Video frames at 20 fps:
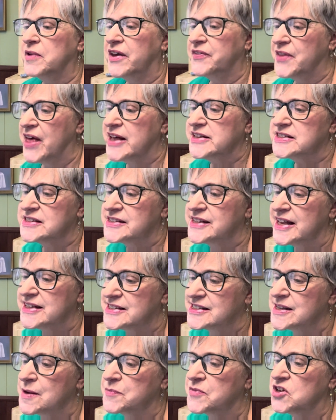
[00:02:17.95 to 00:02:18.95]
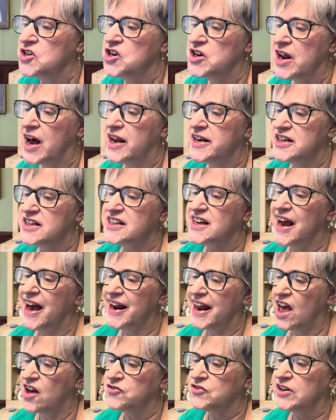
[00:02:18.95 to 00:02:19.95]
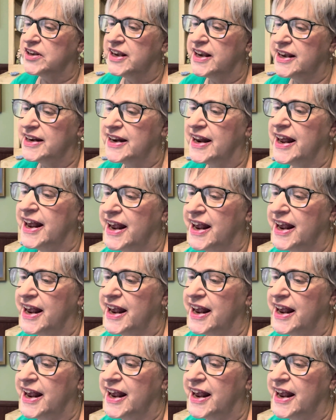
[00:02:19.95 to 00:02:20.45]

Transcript: And that's something you kind of have to get